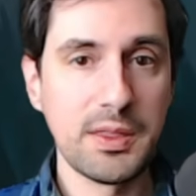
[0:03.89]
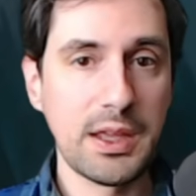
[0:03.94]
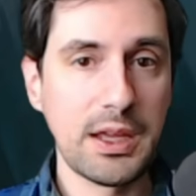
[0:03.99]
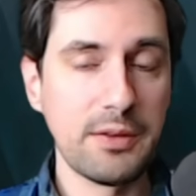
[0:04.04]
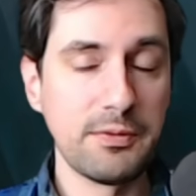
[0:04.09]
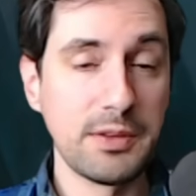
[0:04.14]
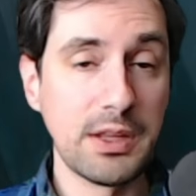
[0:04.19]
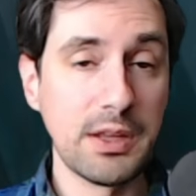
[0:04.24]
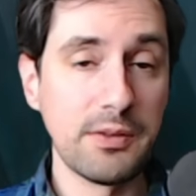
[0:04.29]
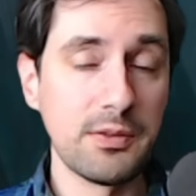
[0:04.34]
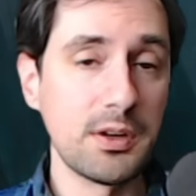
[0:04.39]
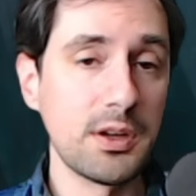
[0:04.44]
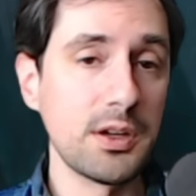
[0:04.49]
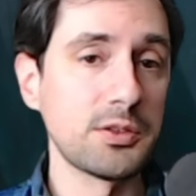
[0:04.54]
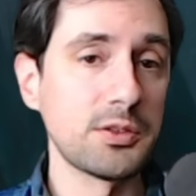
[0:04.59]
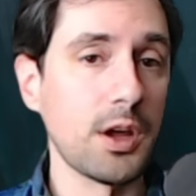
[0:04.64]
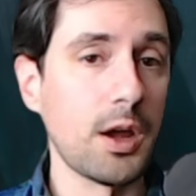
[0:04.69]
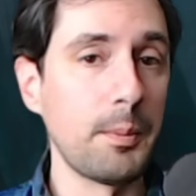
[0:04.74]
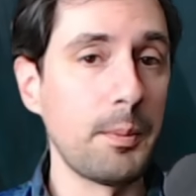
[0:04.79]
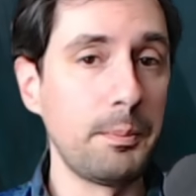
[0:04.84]
They have given
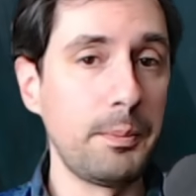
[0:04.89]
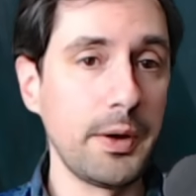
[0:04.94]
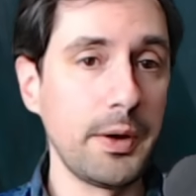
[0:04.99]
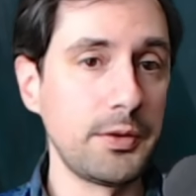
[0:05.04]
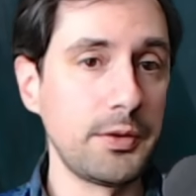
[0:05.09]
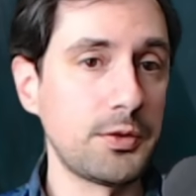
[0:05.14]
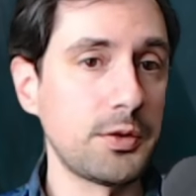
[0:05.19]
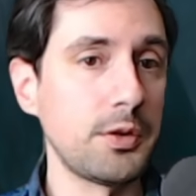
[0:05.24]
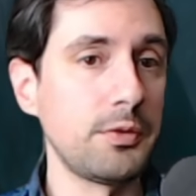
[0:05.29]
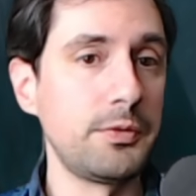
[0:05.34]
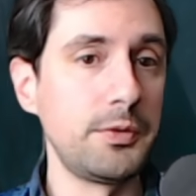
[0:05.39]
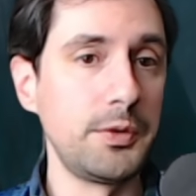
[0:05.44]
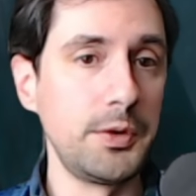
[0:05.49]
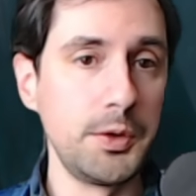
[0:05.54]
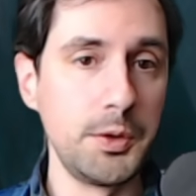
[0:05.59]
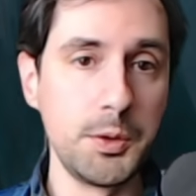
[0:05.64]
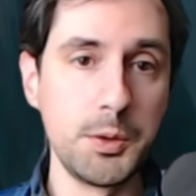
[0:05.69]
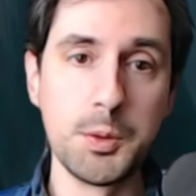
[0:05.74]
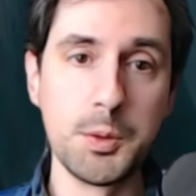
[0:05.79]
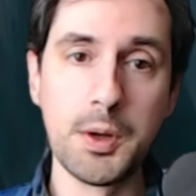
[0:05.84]
us a bunch of
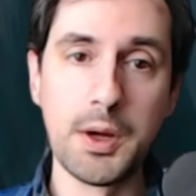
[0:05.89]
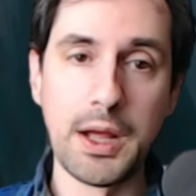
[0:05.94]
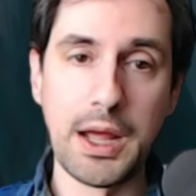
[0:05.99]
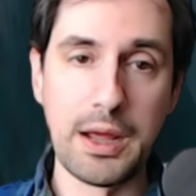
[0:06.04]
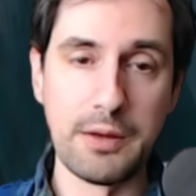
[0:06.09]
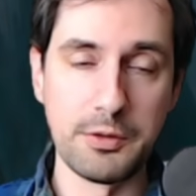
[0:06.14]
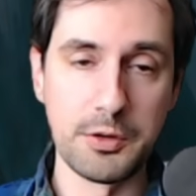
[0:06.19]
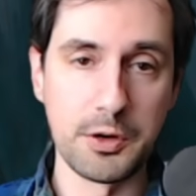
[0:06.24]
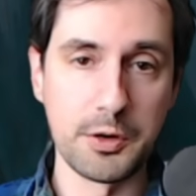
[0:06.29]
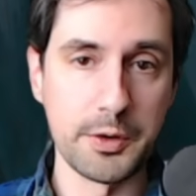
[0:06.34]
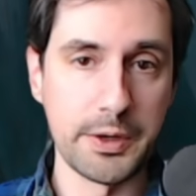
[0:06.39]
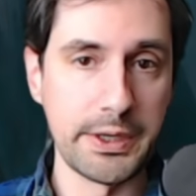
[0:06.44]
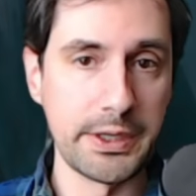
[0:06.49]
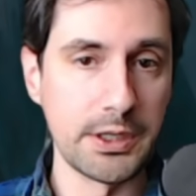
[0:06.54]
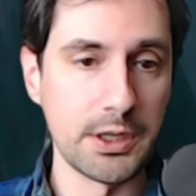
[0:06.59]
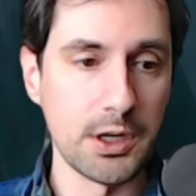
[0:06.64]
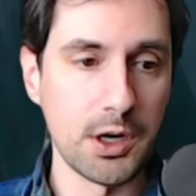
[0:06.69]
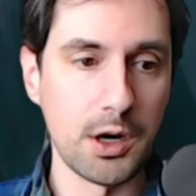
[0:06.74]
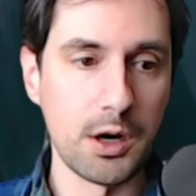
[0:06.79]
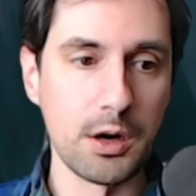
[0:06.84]
new
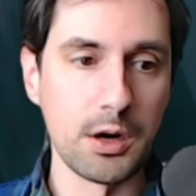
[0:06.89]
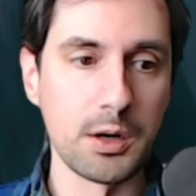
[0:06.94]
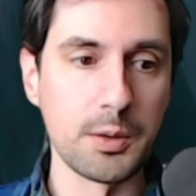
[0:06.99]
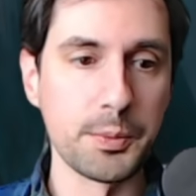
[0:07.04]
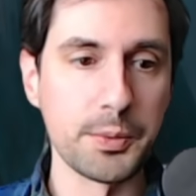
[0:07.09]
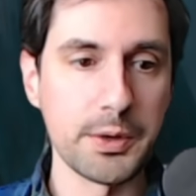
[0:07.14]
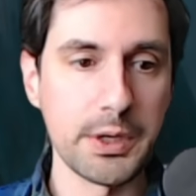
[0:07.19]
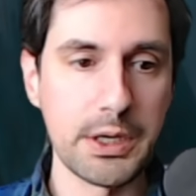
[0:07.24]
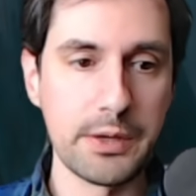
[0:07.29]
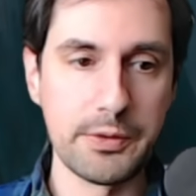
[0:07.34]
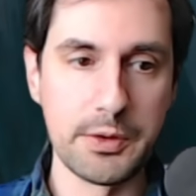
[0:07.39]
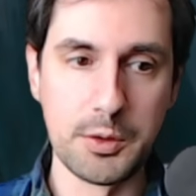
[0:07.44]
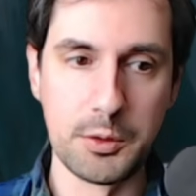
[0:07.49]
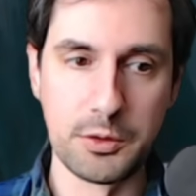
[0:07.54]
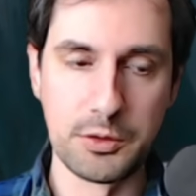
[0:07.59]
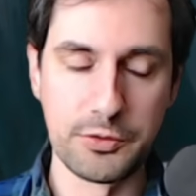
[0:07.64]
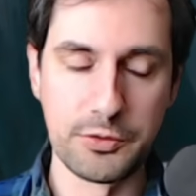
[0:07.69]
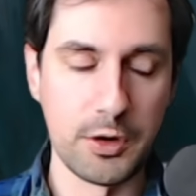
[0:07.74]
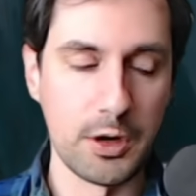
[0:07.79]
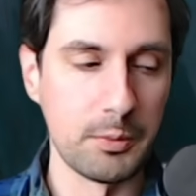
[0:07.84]
Evergreen card
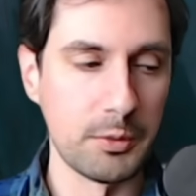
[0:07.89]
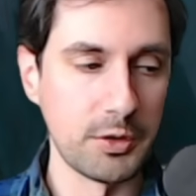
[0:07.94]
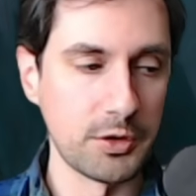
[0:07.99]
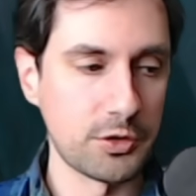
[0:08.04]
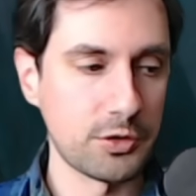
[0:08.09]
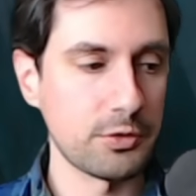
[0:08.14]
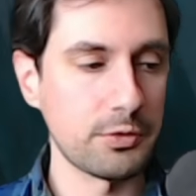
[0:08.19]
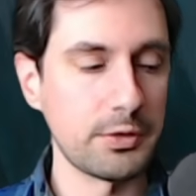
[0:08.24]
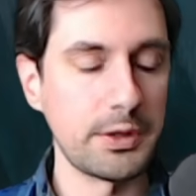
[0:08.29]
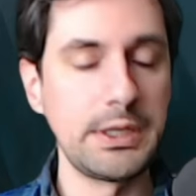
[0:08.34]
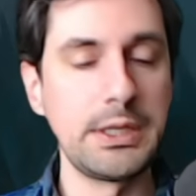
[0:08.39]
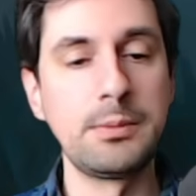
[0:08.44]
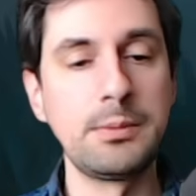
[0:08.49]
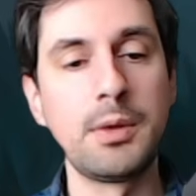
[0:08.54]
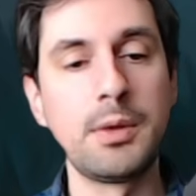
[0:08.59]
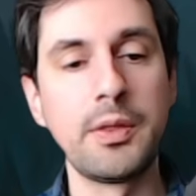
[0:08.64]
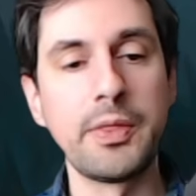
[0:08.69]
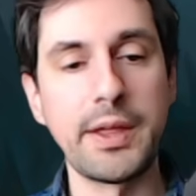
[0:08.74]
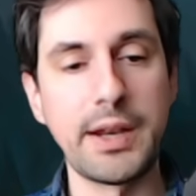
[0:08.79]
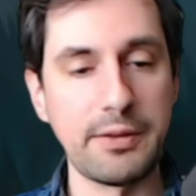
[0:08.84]
previews from a
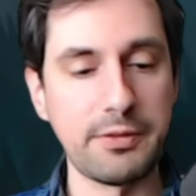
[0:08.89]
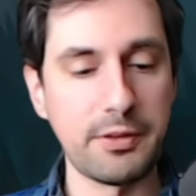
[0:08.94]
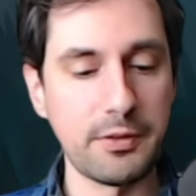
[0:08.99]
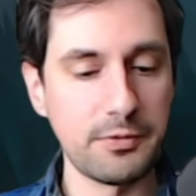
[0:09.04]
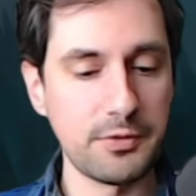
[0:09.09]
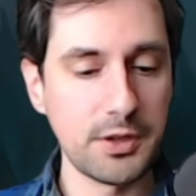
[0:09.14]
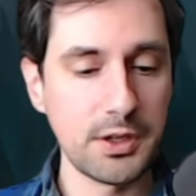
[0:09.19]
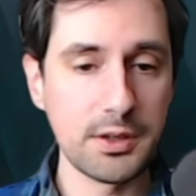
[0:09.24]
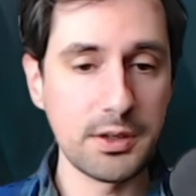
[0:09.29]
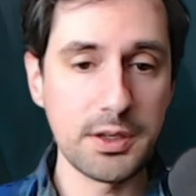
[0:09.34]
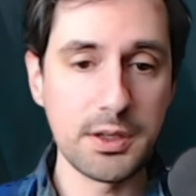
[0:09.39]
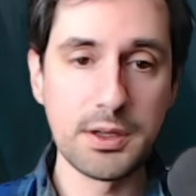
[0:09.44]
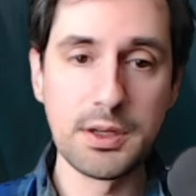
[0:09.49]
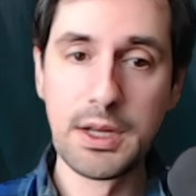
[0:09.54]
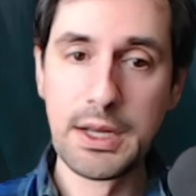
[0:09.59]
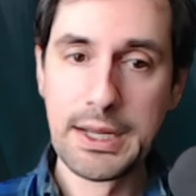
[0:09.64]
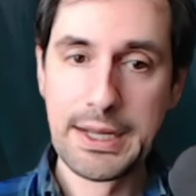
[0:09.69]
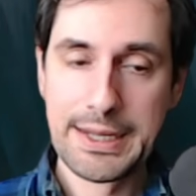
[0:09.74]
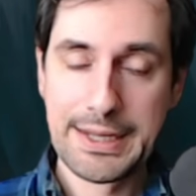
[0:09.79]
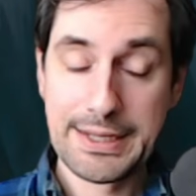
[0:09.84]
stream that FFG
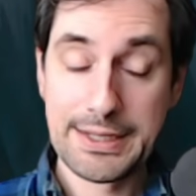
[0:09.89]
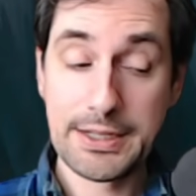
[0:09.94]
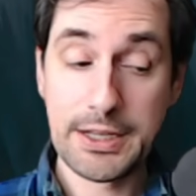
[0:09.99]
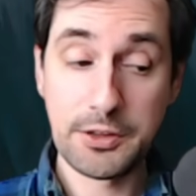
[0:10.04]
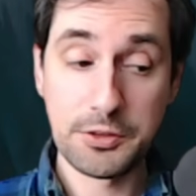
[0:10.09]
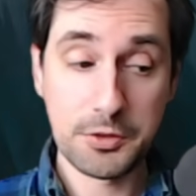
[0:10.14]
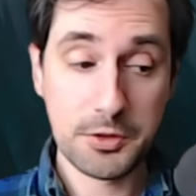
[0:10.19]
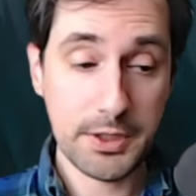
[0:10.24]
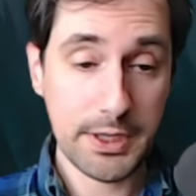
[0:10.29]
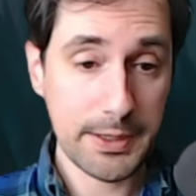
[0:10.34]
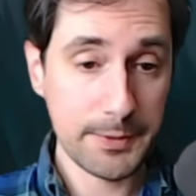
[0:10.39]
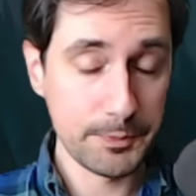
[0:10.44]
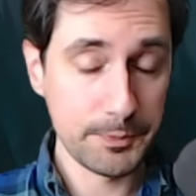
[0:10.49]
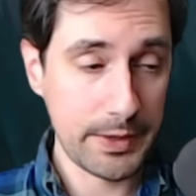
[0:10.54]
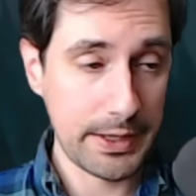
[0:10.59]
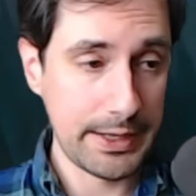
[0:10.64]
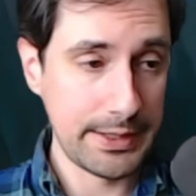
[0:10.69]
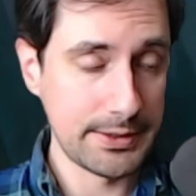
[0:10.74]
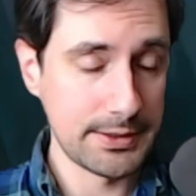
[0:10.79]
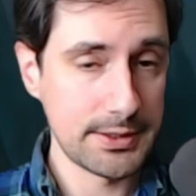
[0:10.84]
did yesterday,
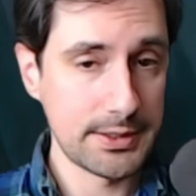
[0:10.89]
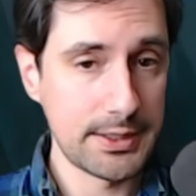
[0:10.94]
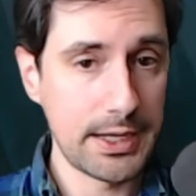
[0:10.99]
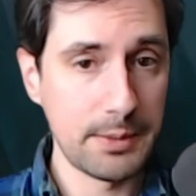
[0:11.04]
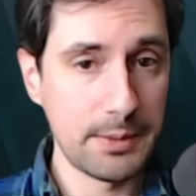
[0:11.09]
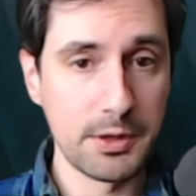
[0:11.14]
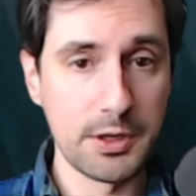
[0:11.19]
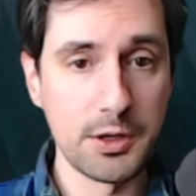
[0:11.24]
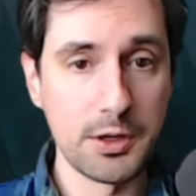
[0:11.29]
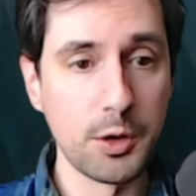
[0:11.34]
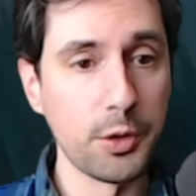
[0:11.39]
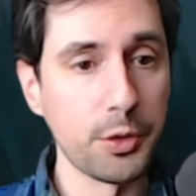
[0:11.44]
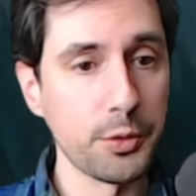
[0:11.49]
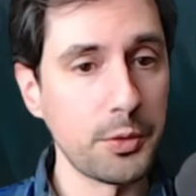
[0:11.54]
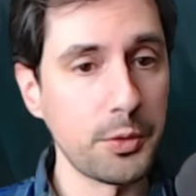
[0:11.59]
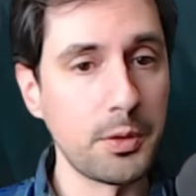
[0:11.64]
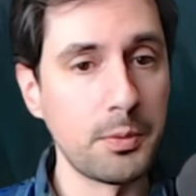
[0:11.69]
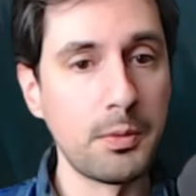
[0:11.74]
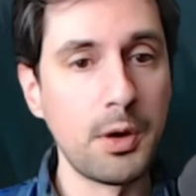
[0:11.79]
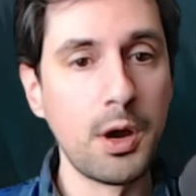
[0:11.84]
and today I'm going to go
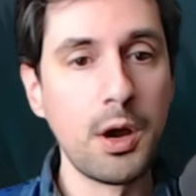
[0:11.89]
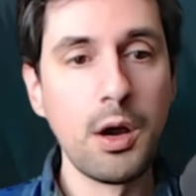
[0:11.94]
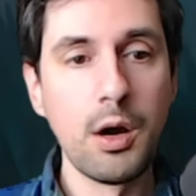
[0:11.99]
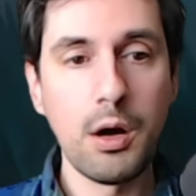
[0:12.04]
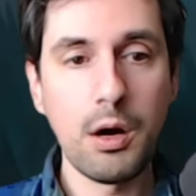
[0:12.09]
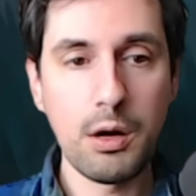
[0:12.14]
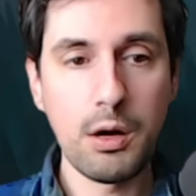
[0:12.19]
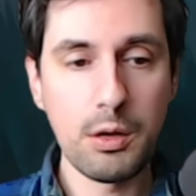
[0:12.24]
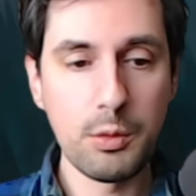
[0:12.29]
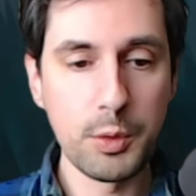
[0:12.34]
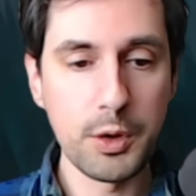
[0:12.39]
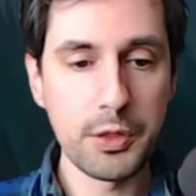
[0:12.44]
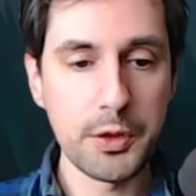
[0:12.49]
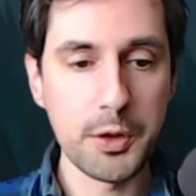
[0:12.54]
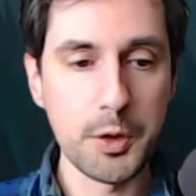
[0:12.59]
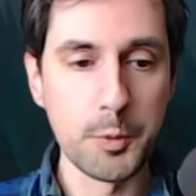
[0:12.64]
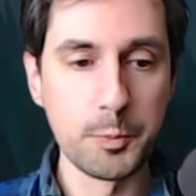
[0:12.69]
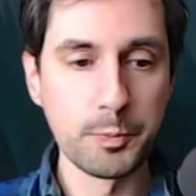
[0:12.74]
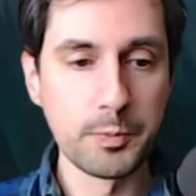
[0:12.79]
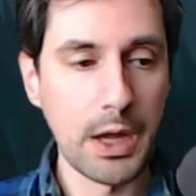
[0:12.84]
through them all
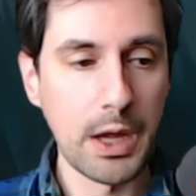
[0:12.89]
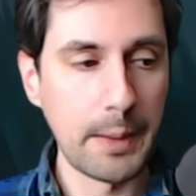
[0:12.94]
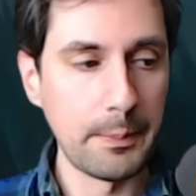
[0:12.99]
with you.